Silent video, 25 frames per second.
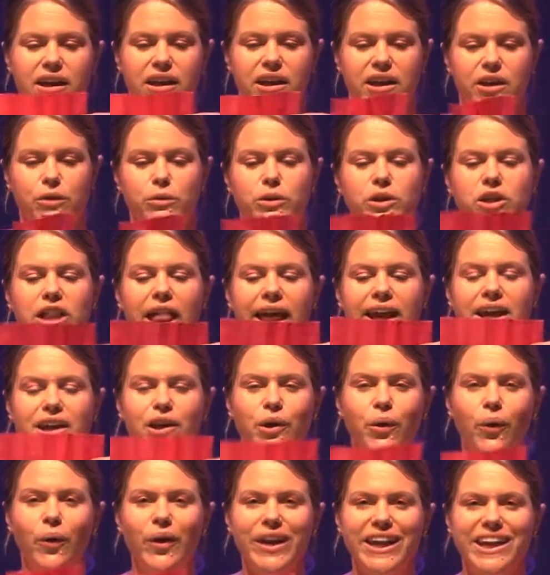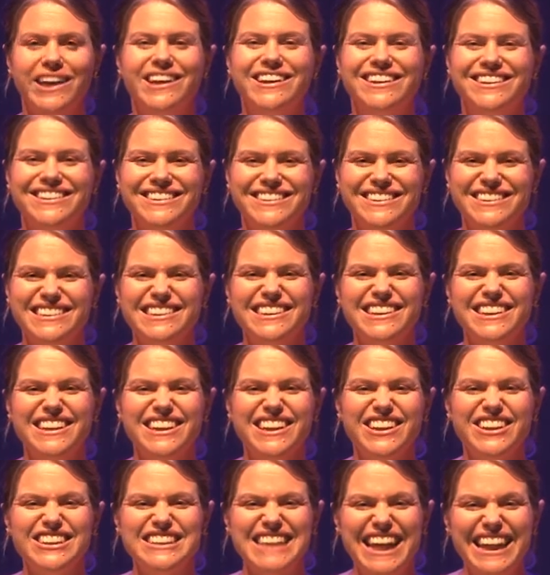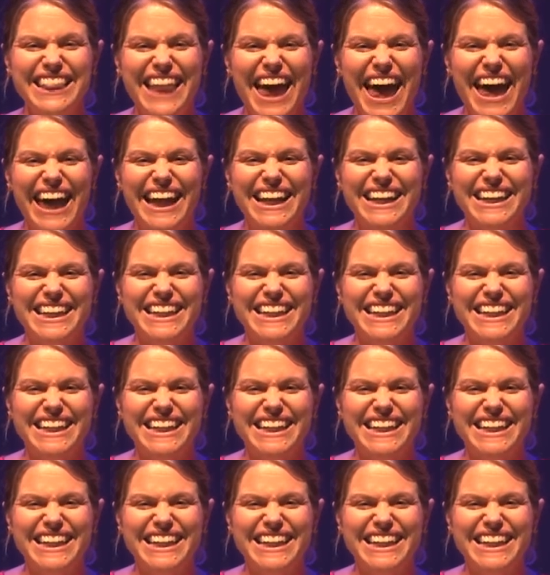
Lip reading: it will look like an accordion. It looks like that.